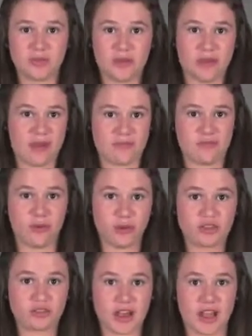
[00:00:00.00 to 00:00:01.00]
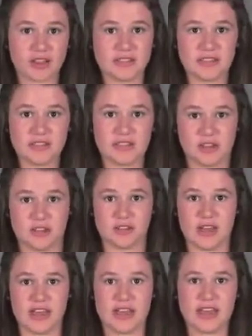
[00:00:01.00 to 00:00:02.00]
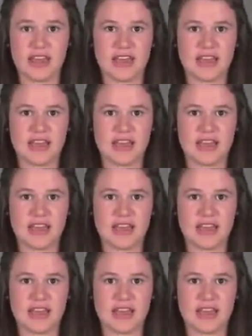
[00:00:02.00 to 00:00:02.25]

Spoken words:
You have 4 tries, okay?